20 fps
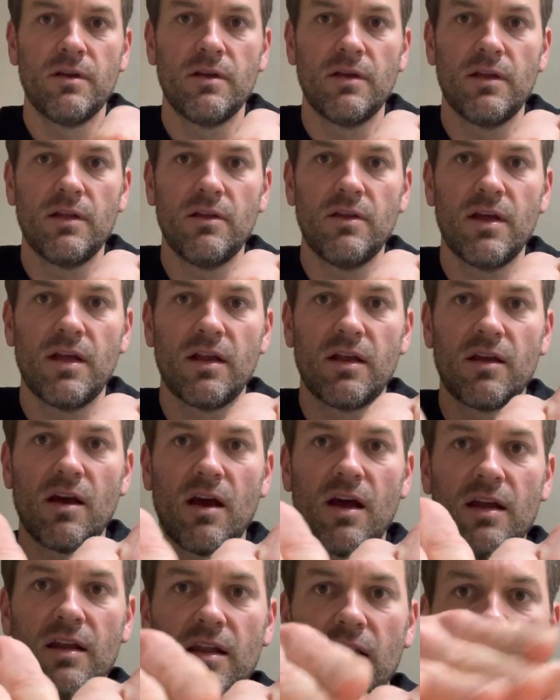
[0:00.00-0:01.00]
and you had a
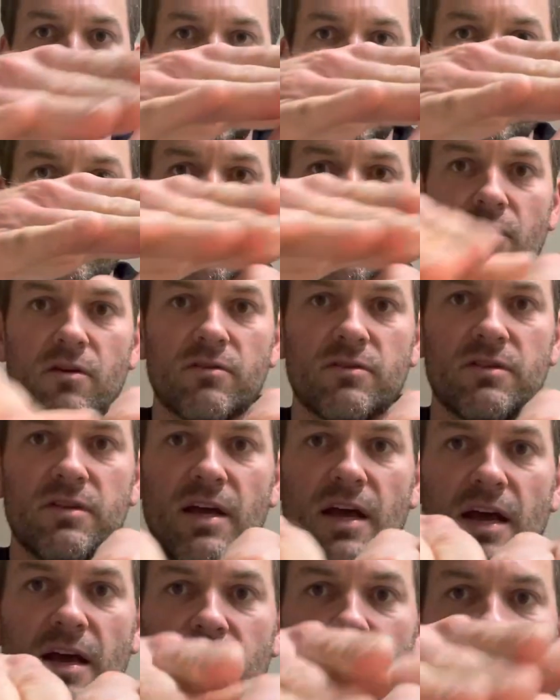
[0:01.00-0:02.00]
kite line across
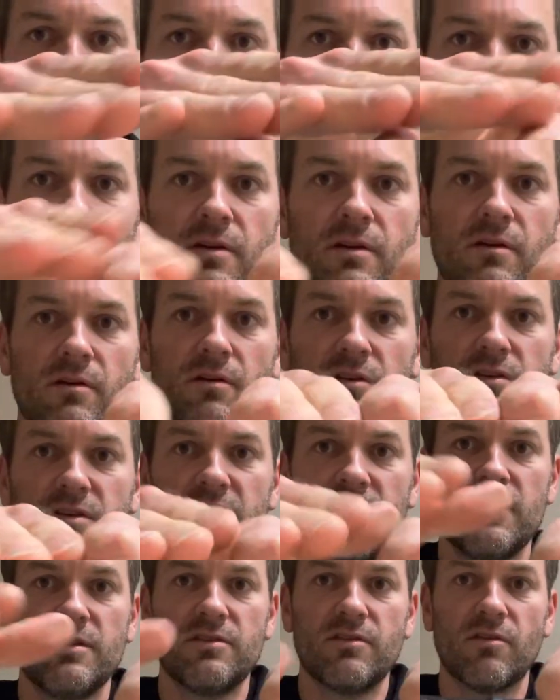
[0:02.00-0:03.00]
that, or a
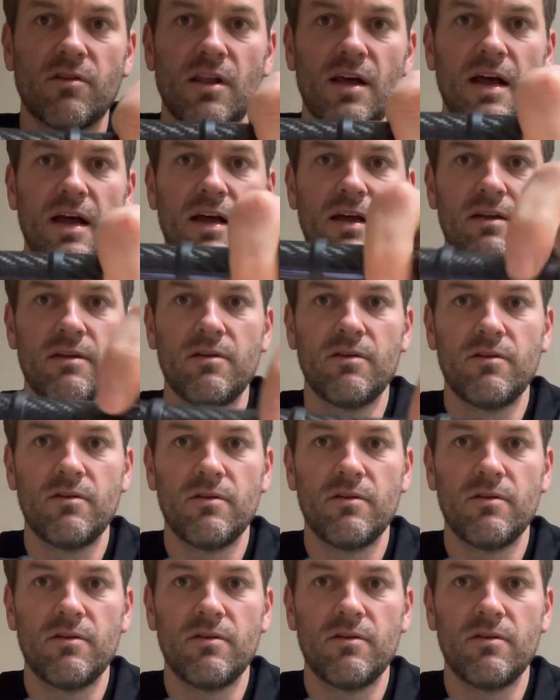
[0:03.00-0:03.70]
teaser line,